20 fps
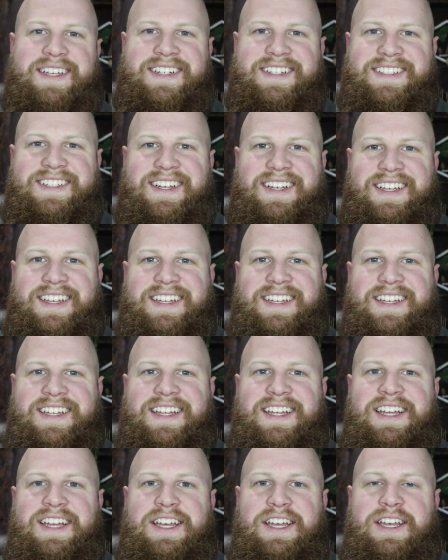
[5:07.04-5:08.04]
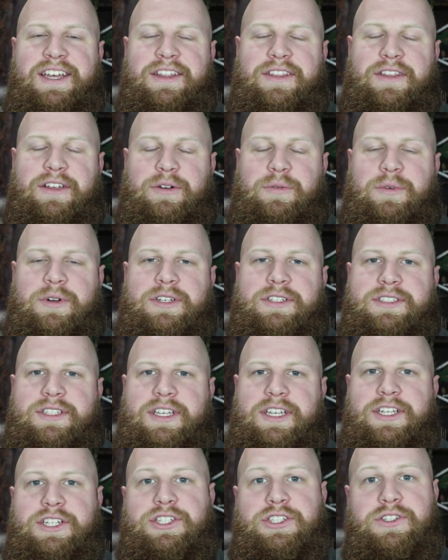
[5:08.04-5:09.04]
Kentucky, there was
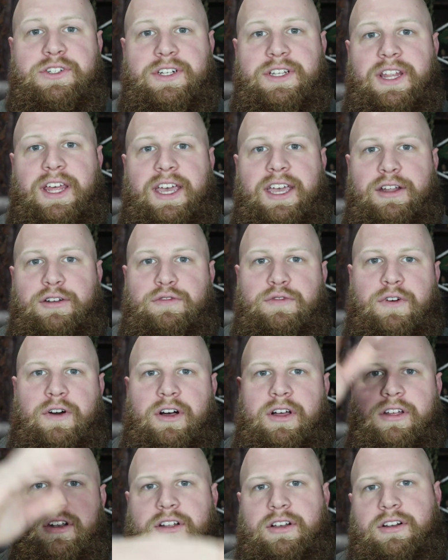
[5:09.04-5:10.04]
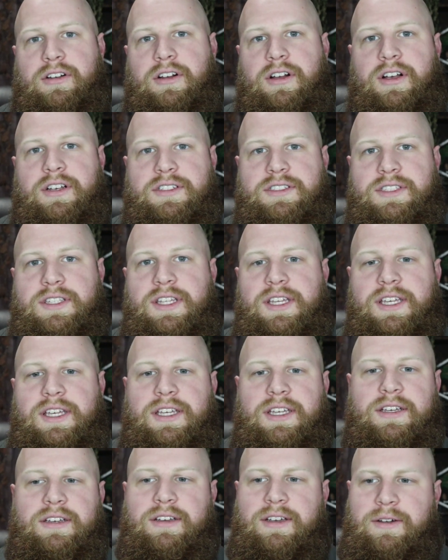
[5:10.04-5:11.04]
a tree that had fallen across
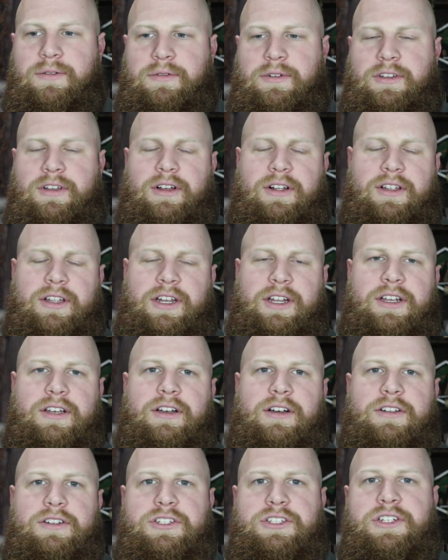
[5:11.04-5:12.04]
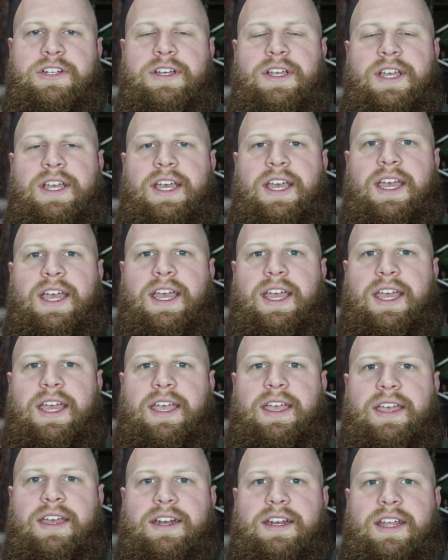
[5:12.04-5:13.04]
I will call it a gulch,
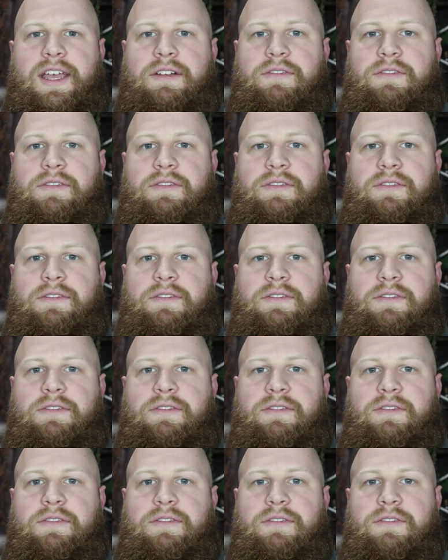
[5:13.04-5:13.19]
and